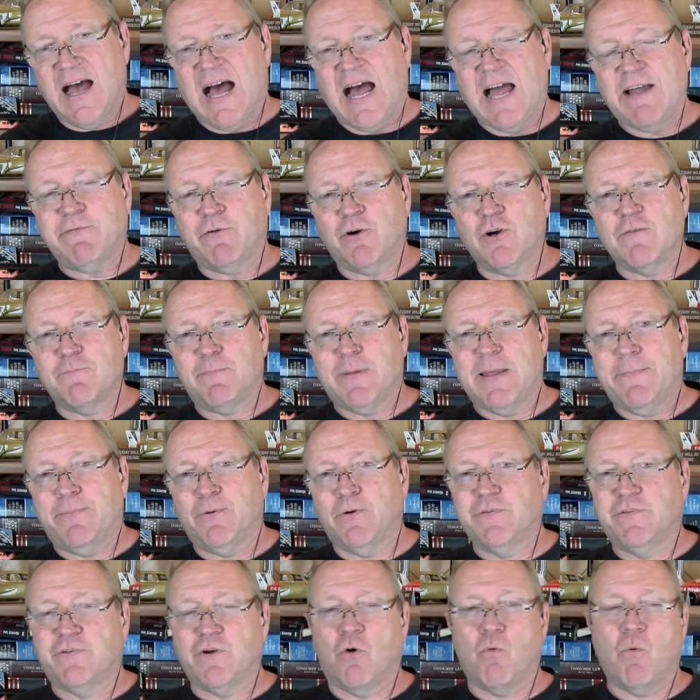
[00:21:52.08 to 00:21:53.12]
I've heard of people
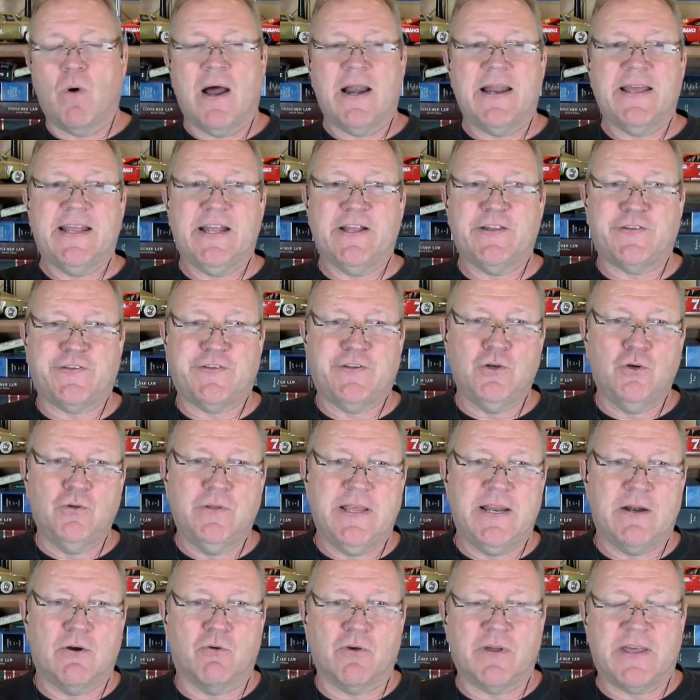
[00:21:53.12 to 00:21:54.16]
who don't want to get sued.
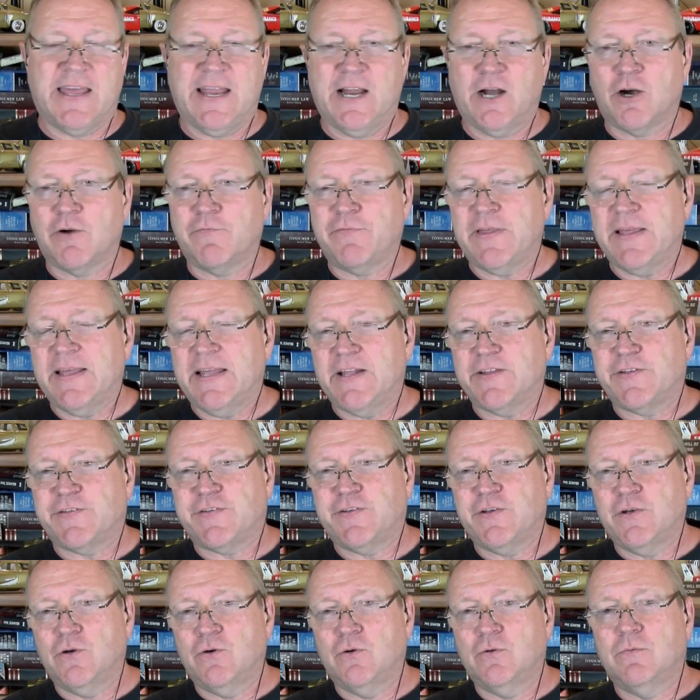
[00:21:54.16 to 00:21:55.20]
They don't care if they get
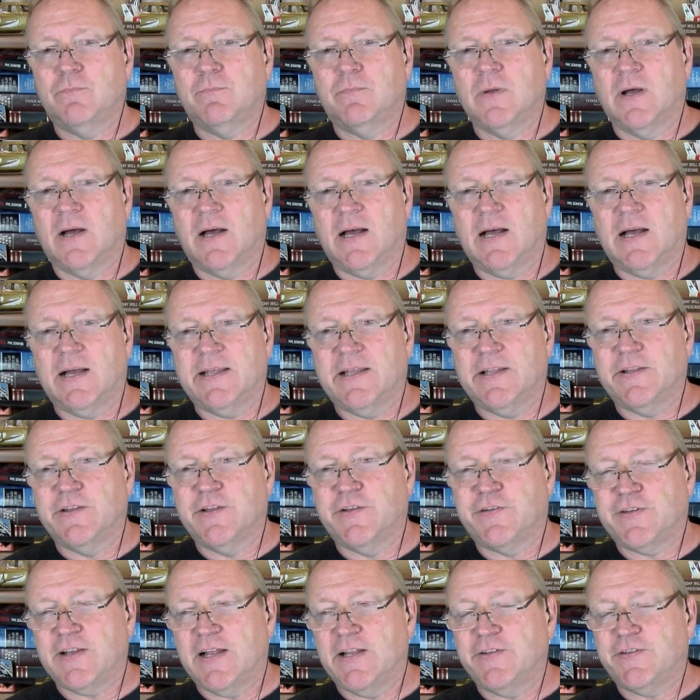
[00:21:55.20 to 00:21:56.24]
sued in the
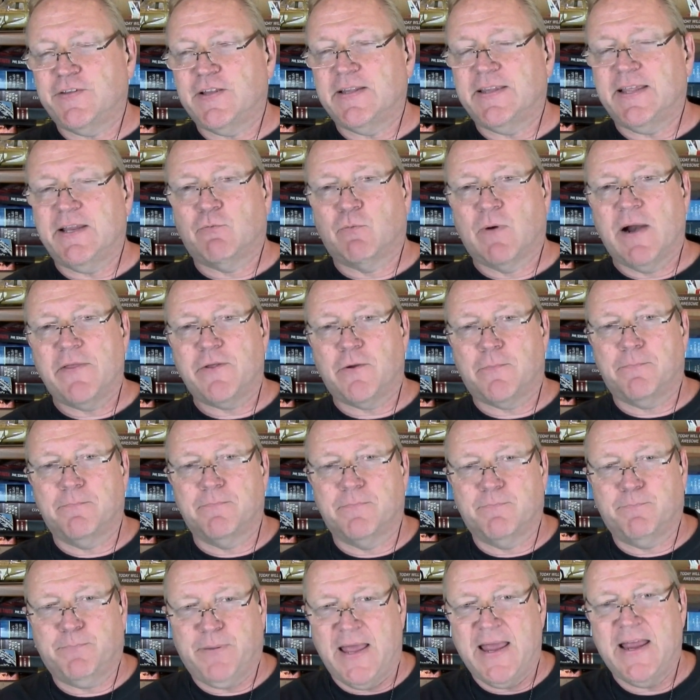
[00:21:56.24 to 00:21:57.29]
sense that they'd rather
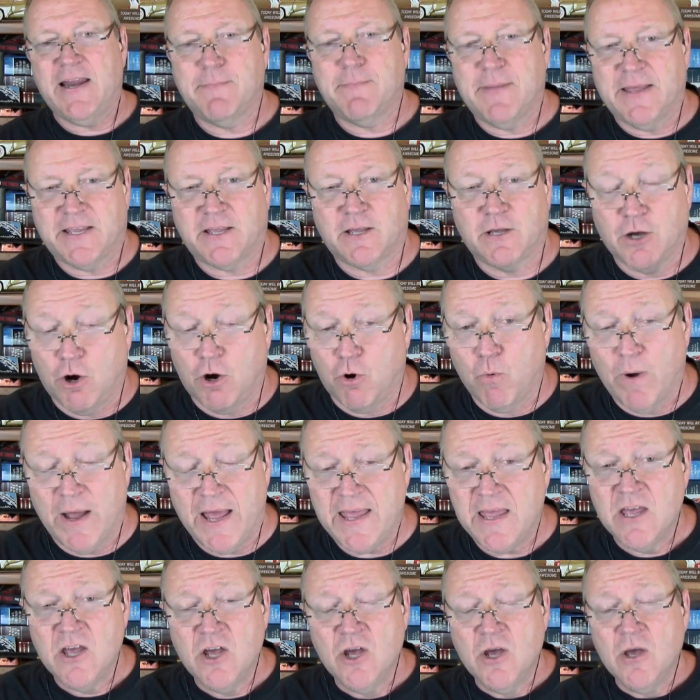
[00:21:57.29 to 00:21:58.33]
pay to make it go
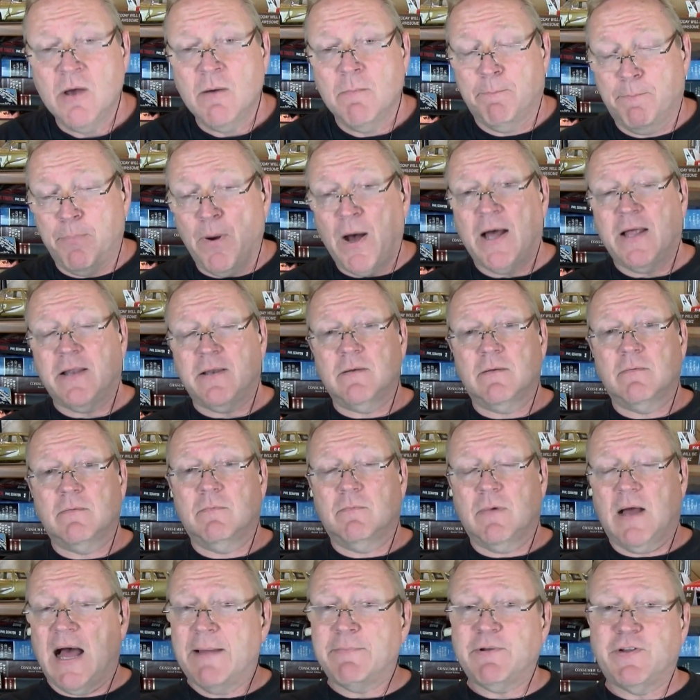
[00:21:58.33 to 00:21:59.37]
away. But
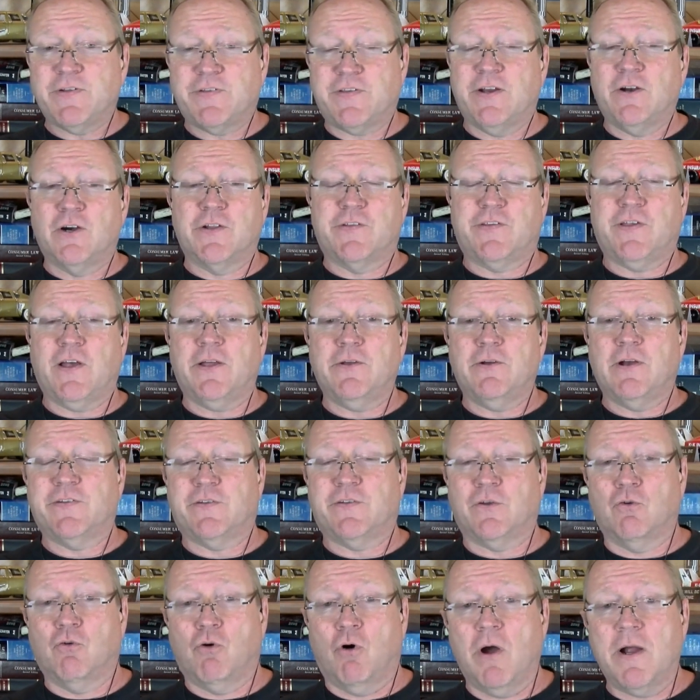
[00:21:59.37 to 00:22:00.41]
I'm just here to tell you as
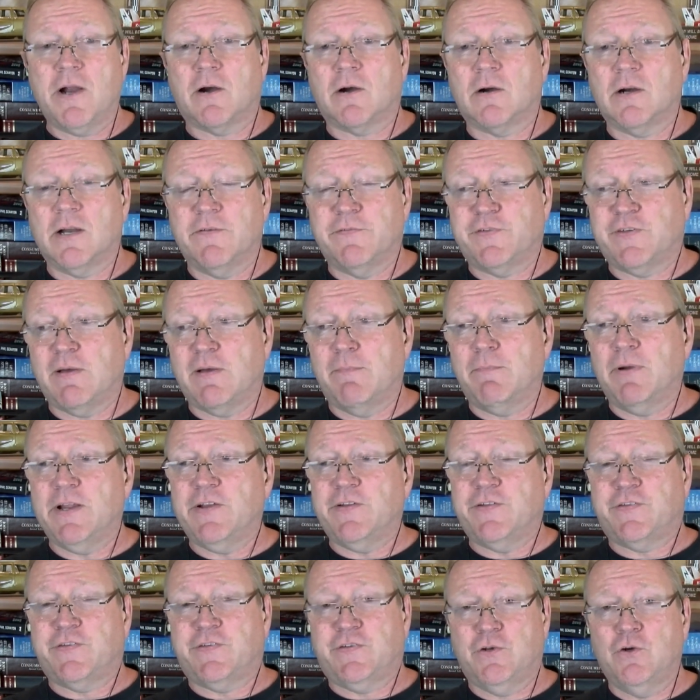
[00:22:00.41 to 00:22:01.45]
a lawyer, if somebody
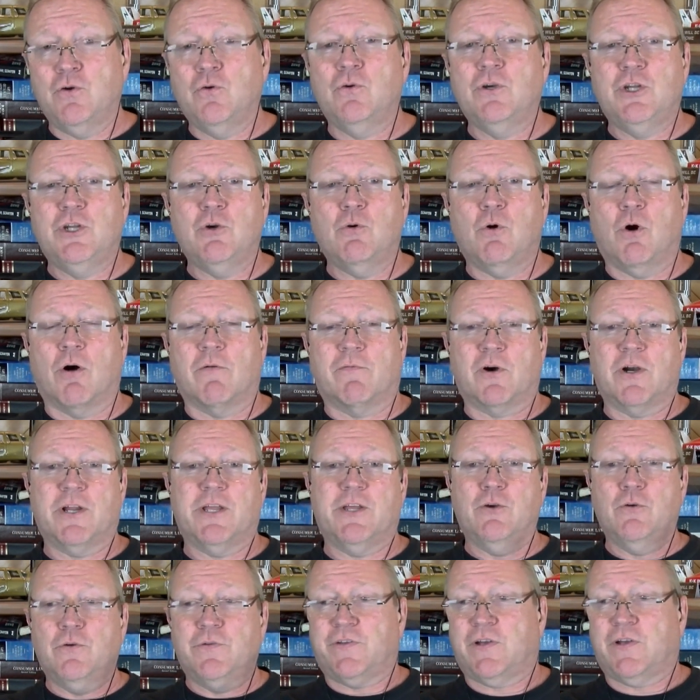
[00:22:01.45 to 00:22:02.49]
sued you over a
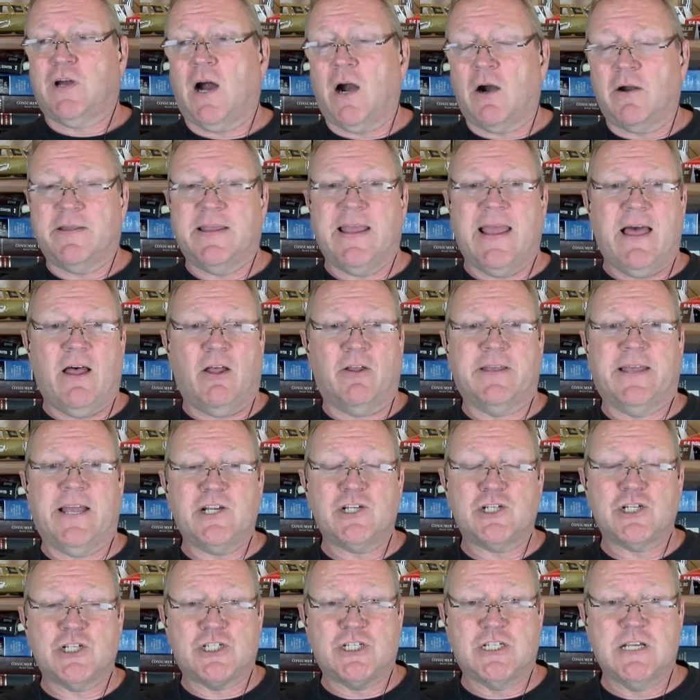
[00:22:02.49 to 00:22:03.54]
used car and the
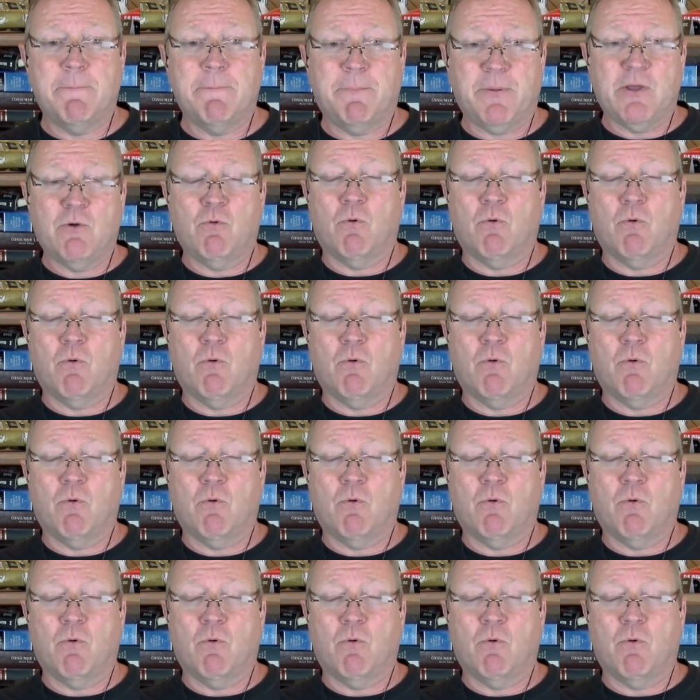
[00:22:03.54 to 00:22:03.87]
allegation simply